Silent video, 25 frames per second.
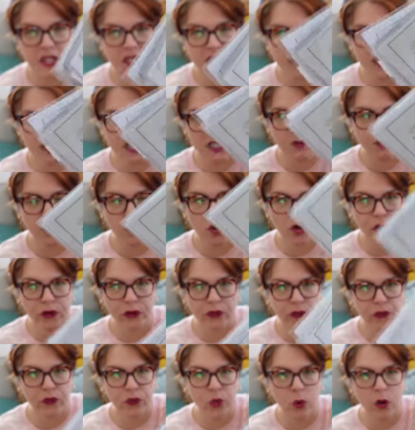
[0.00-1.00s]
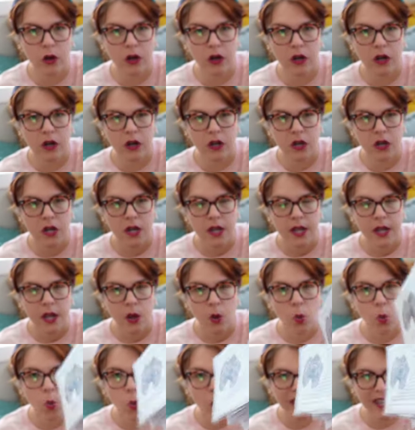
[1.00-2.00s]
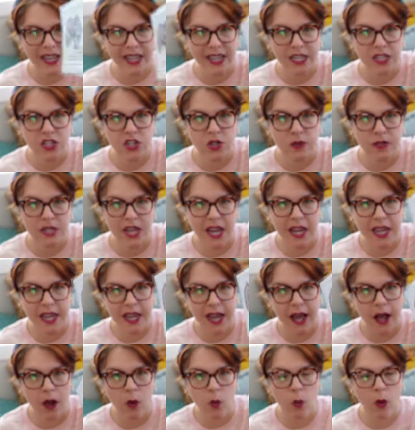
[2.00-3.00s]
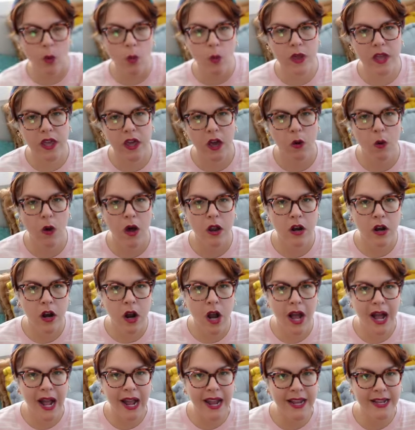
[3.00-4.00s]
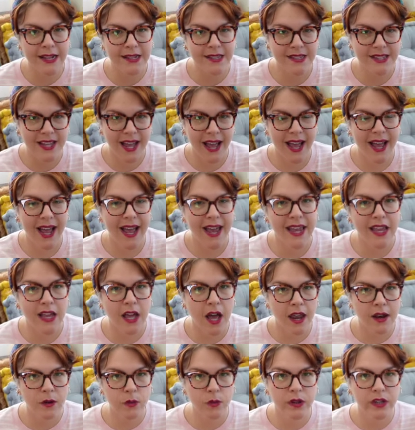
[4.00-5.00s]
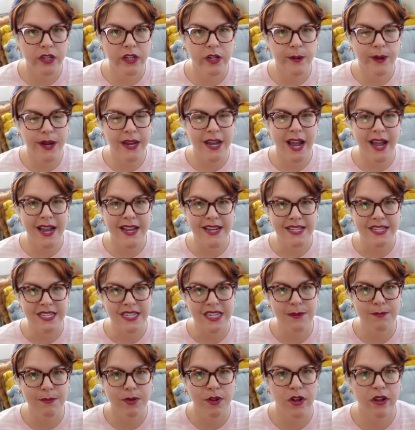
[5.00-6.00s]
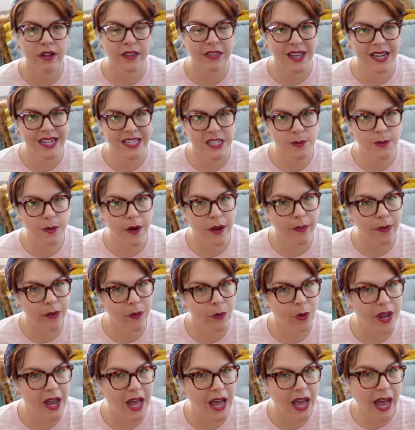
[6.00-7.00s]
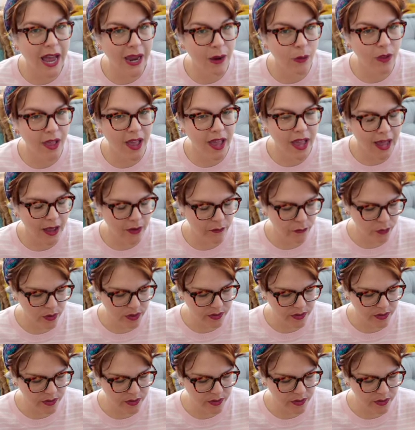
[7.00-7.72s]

this is more for Winnie to take out when we go on our hikes. I got a really great ID book. That's probably what I will have